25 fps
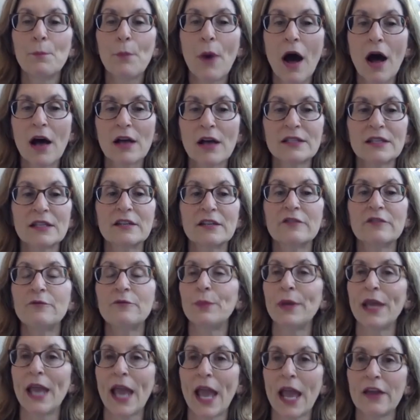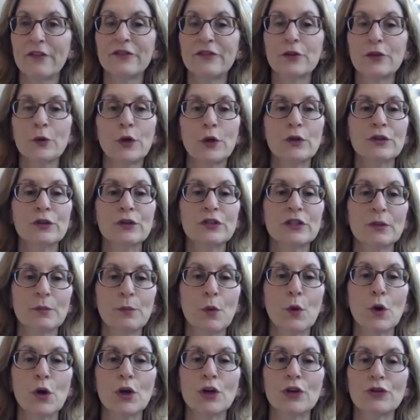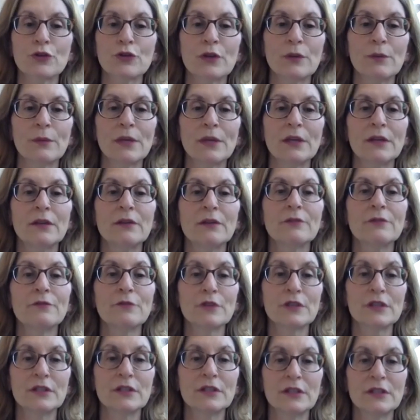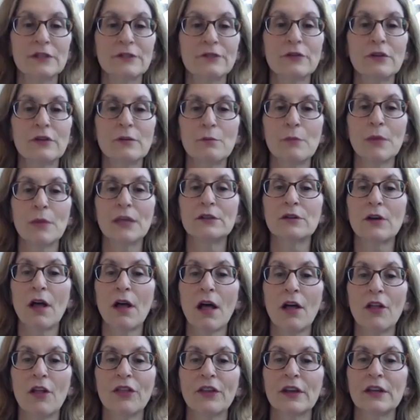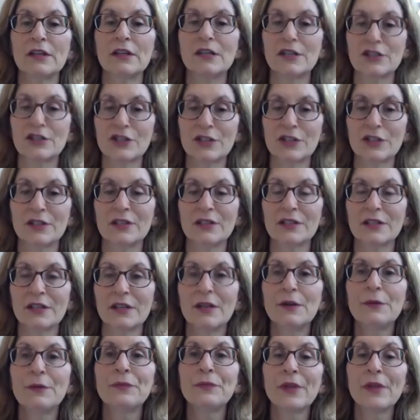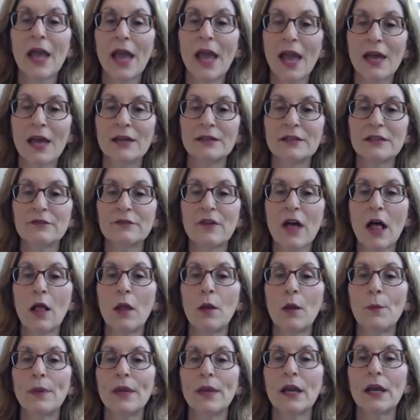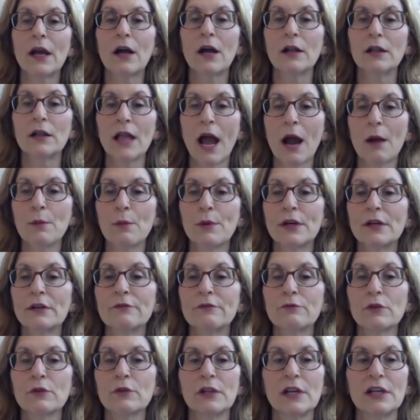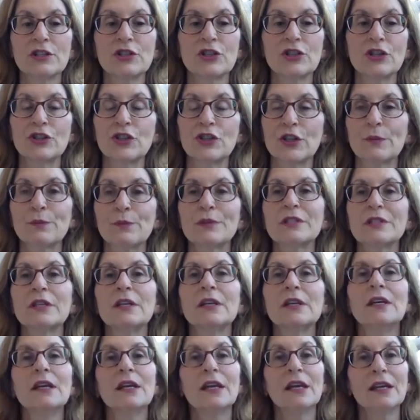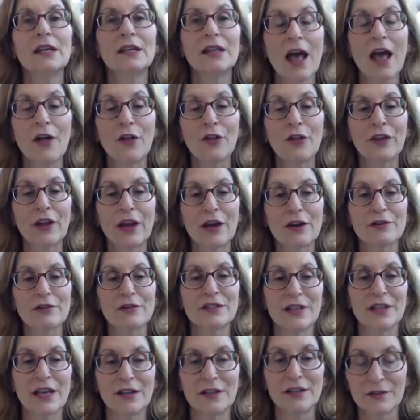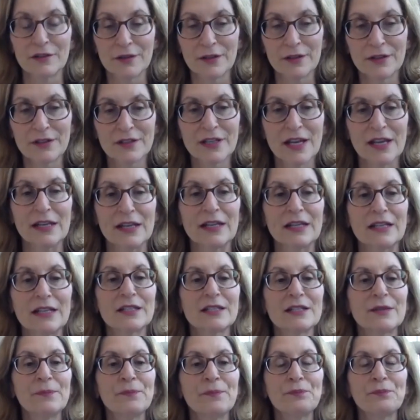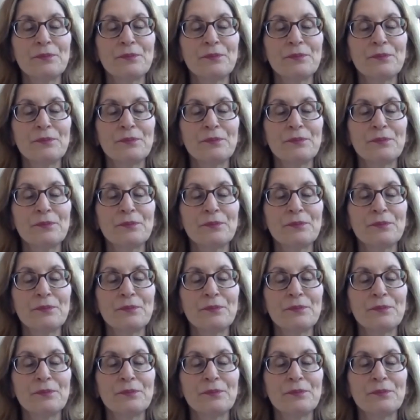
positive behavioral support treatment for different mental health conditions, and developing collaborative relationships in healthcare set settings.